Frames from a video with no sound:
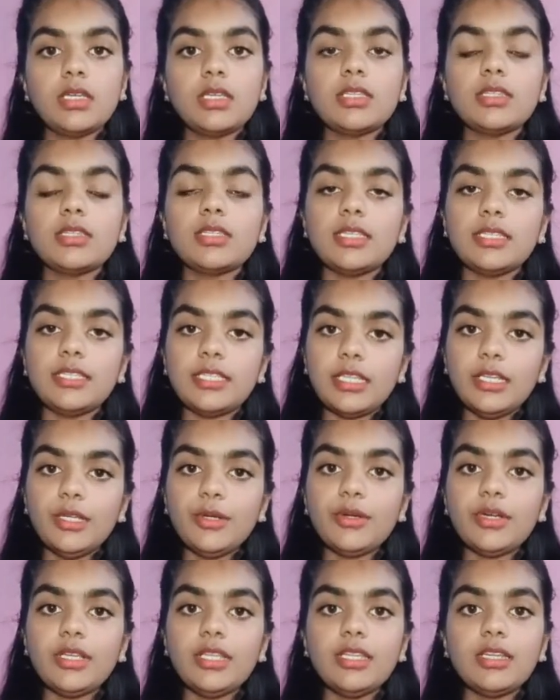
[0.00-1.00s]
The yellow
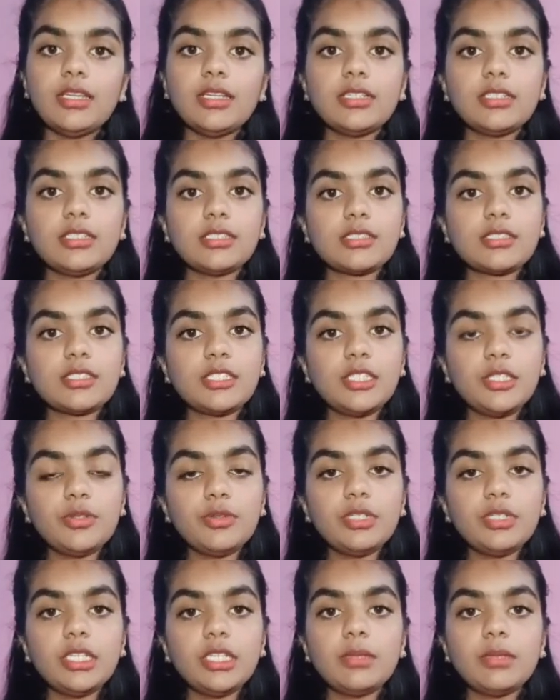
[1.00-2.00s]
color it is
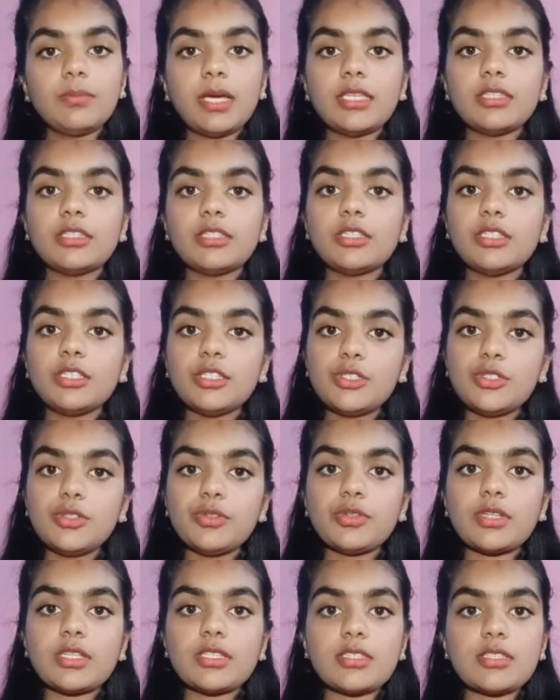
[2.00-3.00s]
denoted by the tissue
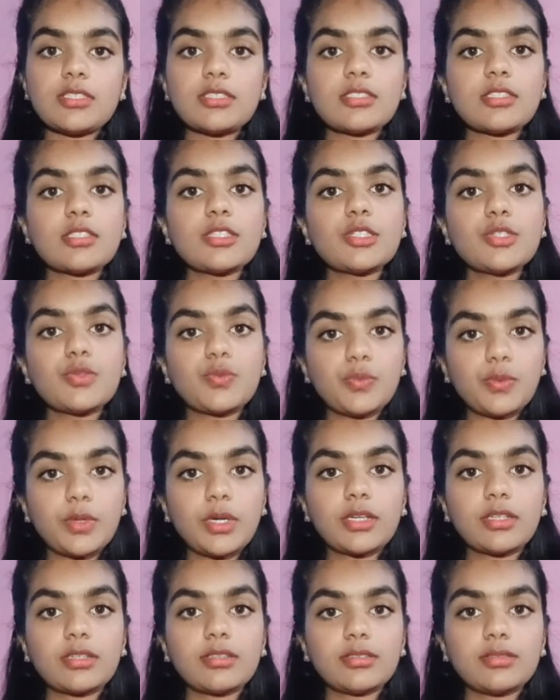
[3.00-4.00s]
resistance
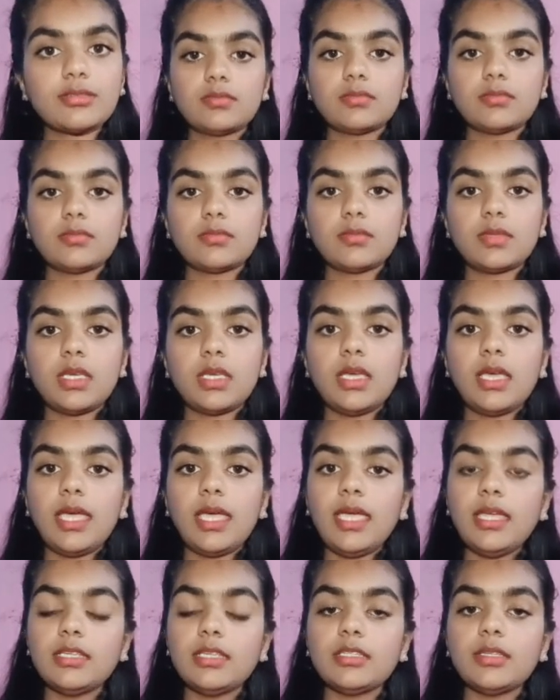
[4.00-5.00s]
work.
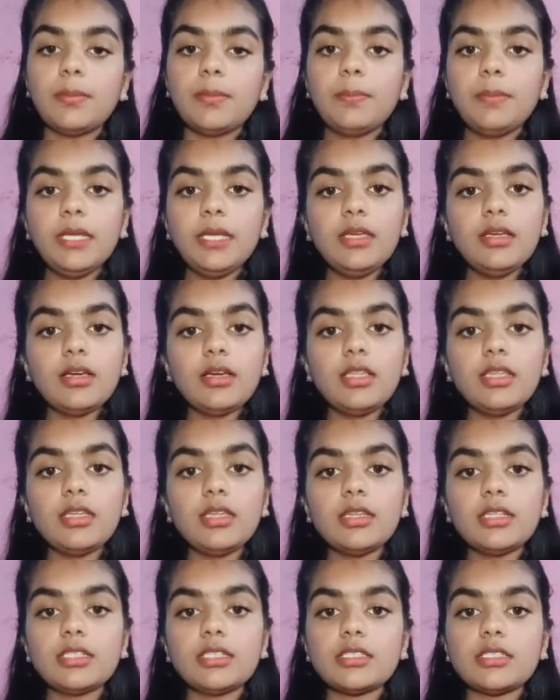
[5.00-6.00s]
And the pink color
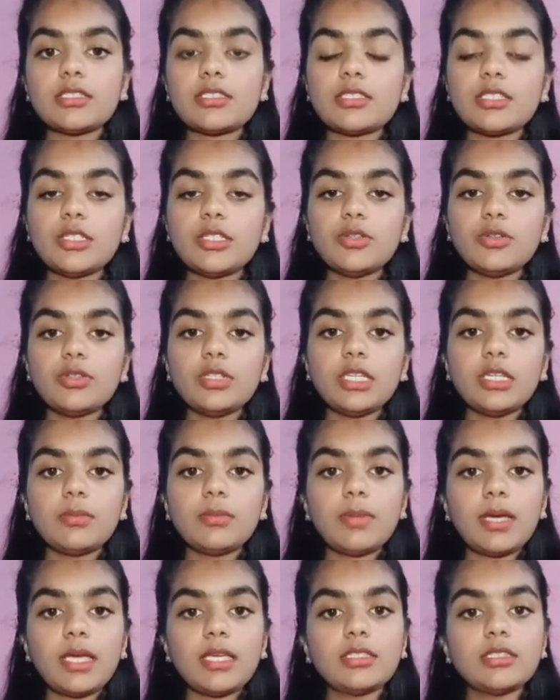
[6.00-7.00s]
it is denoted
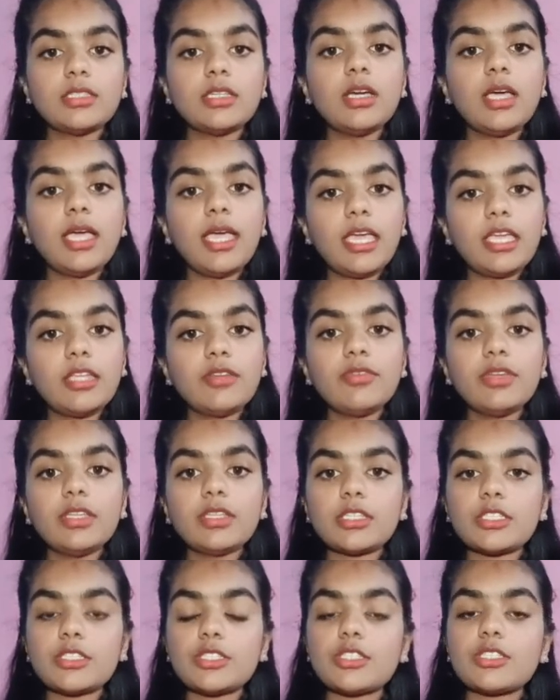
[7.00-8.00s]
by the airway
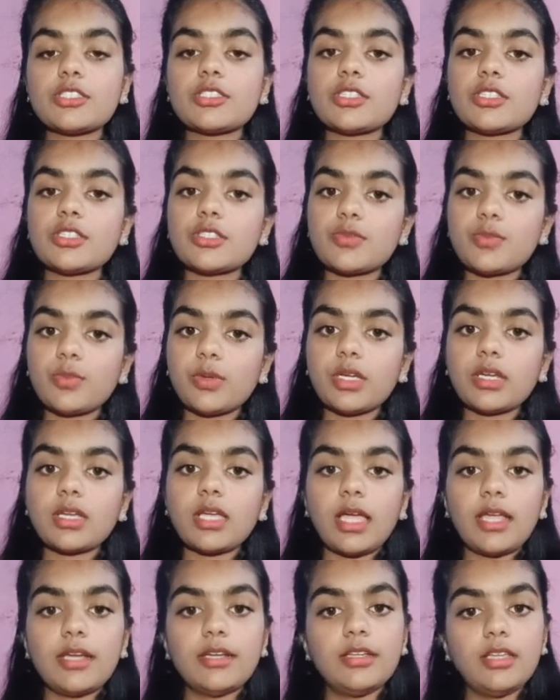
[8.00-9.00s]
resistance work
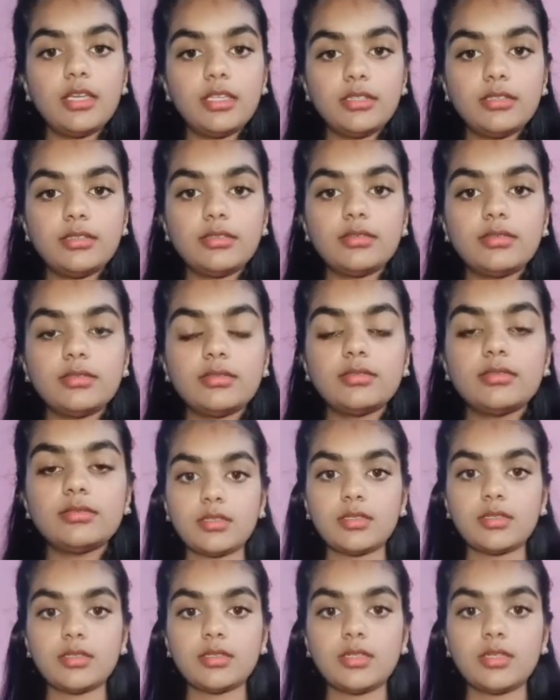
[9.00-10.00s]
are done.
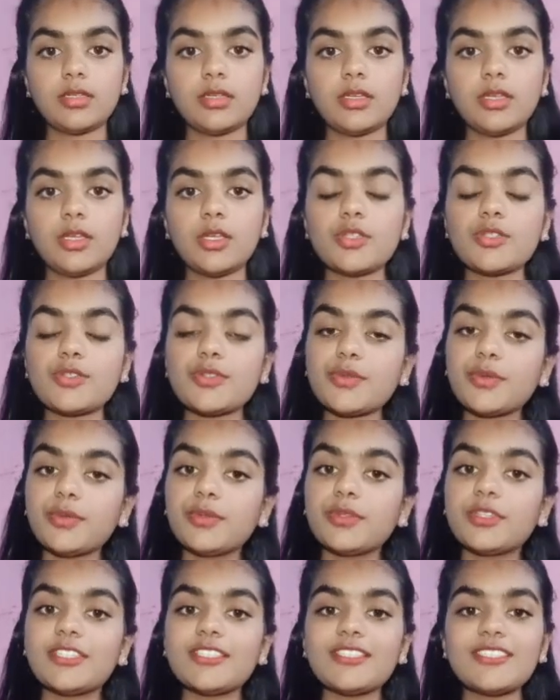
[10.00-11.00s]
So
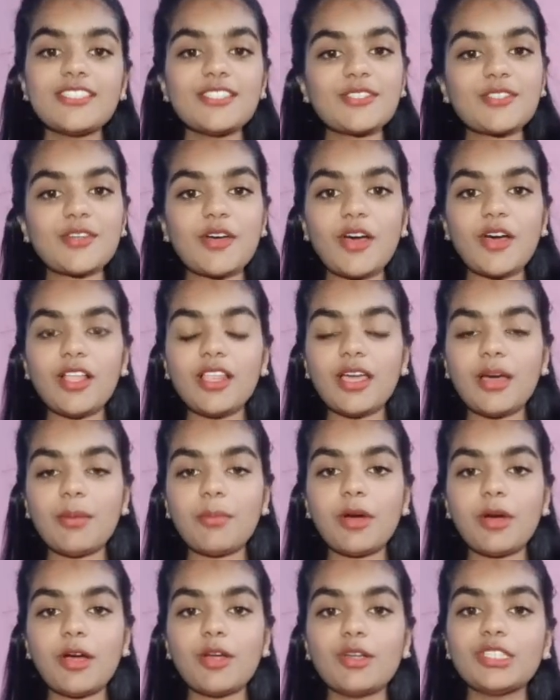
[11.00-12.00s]
this is all
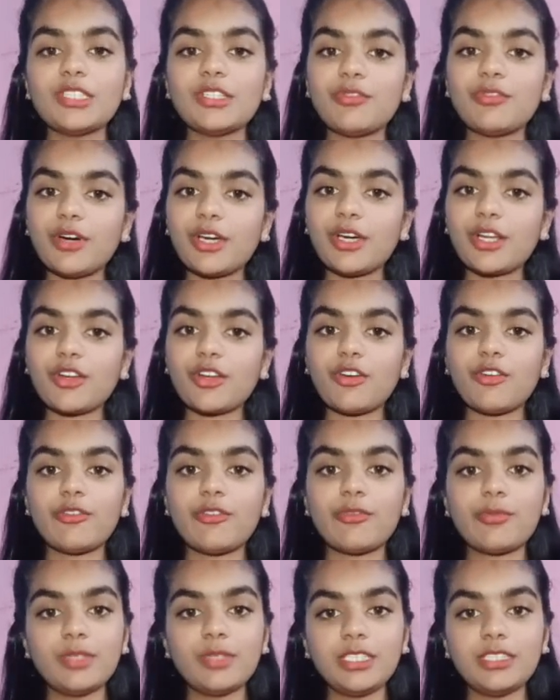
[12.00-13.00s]
about the work of
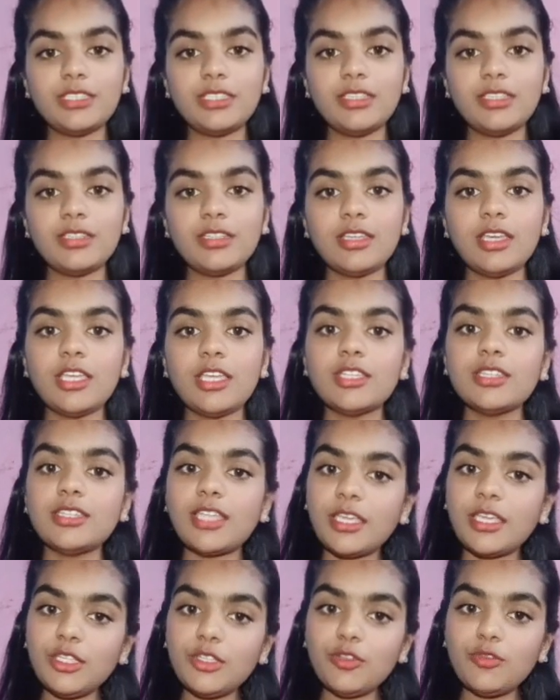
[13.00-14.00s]
breathing. Thank
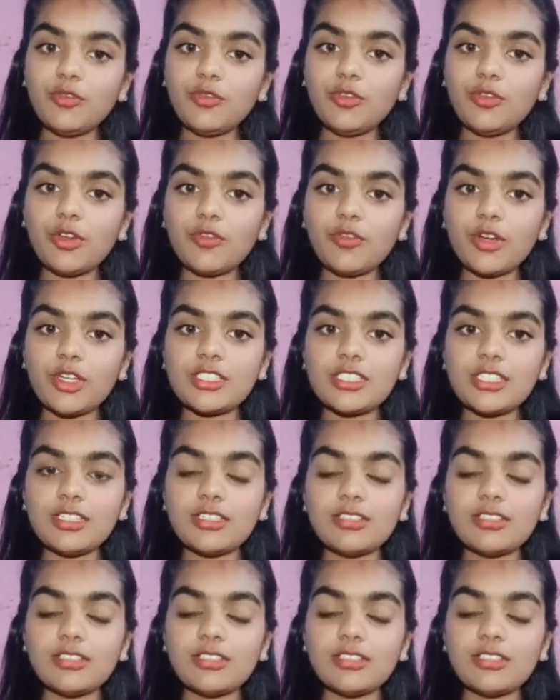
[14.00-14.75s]
you for watching.